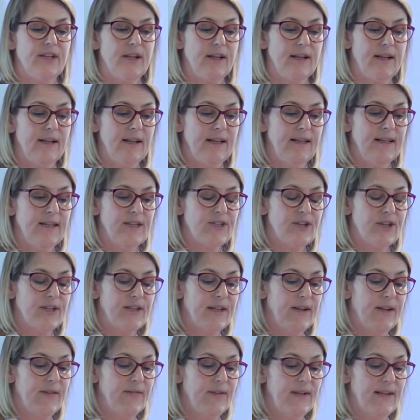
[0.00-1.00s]

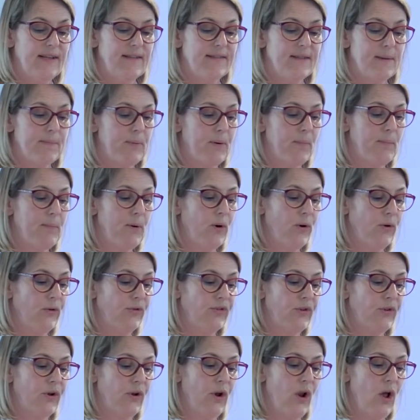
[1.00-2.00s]
initiative is the
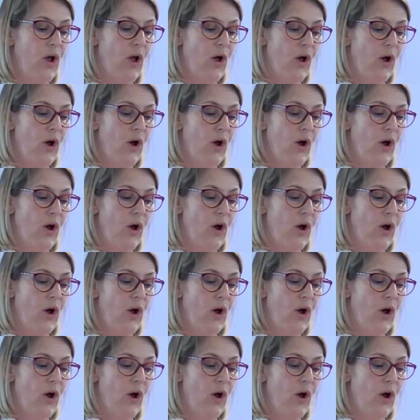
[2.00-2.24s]
proposal